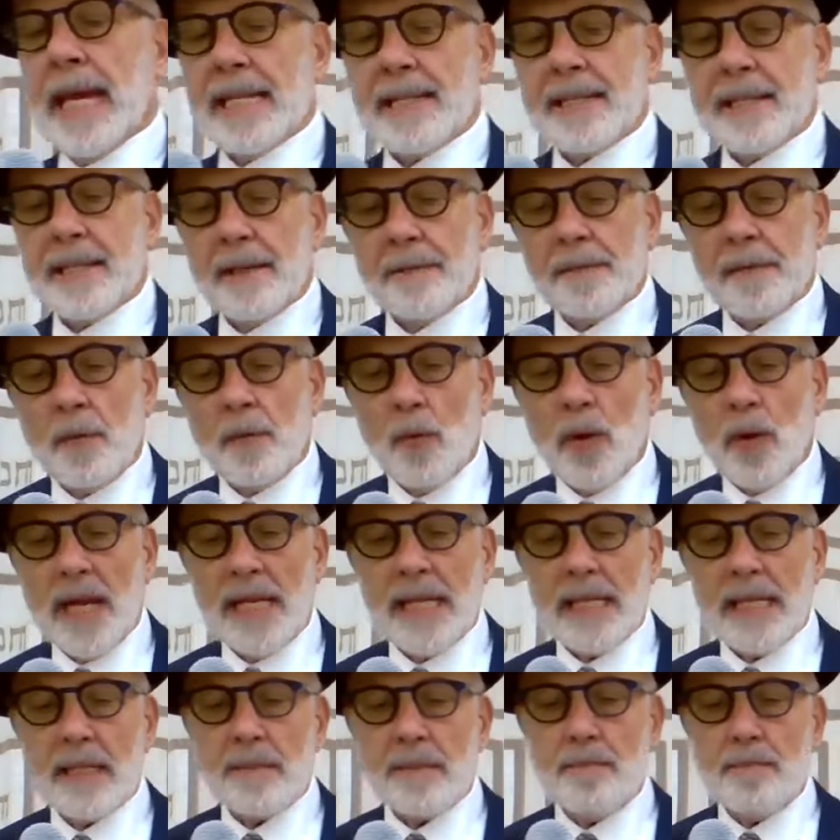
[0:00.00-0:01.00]
And
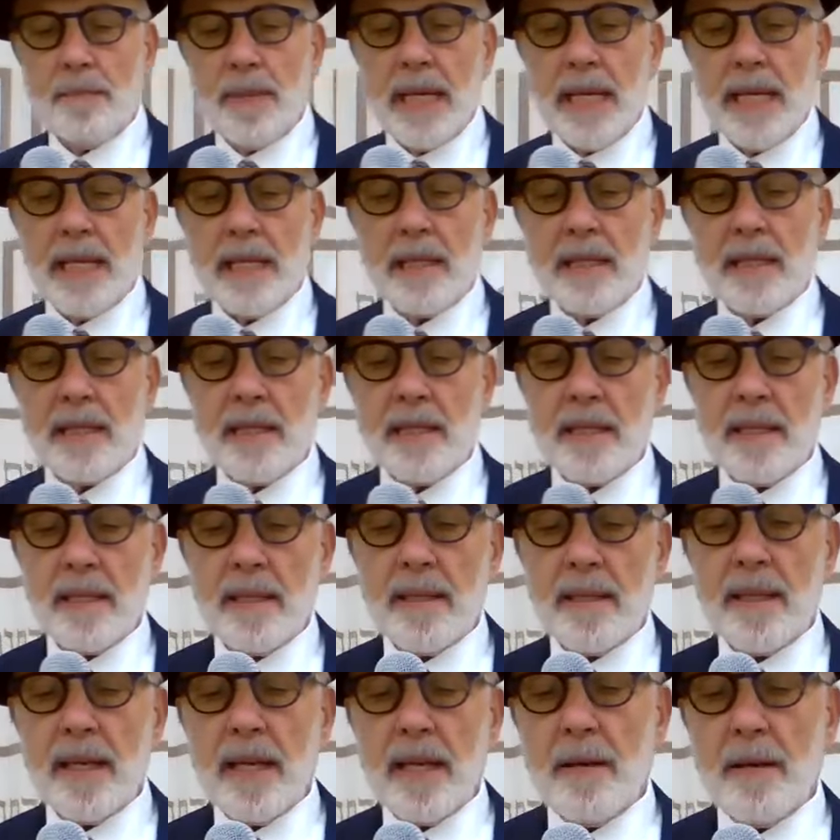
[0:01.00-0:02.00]
self-awareness means
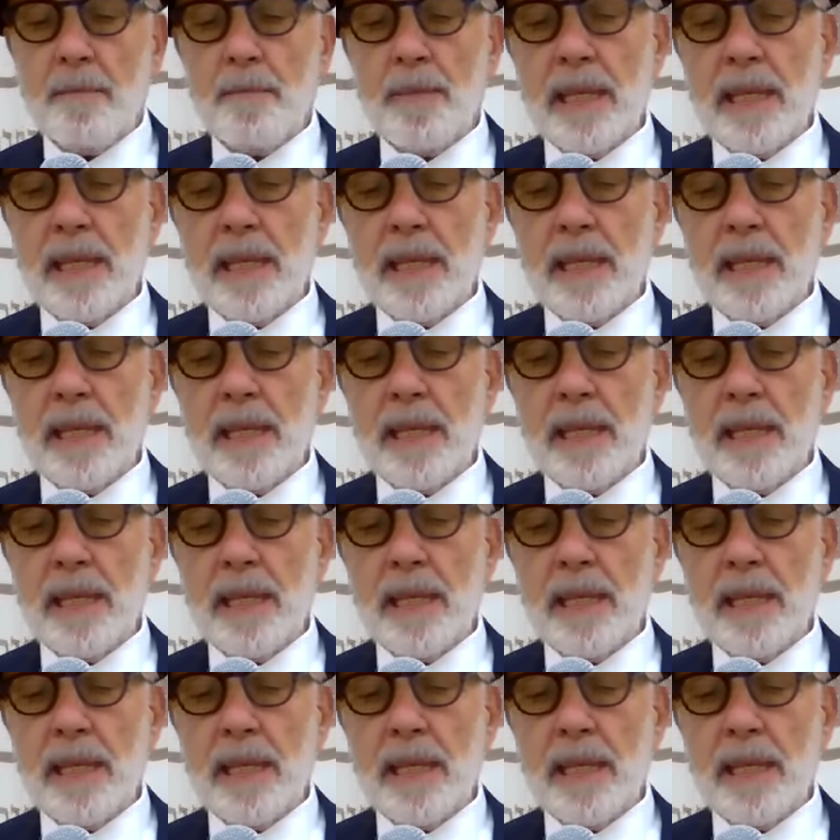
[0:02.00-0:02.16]
the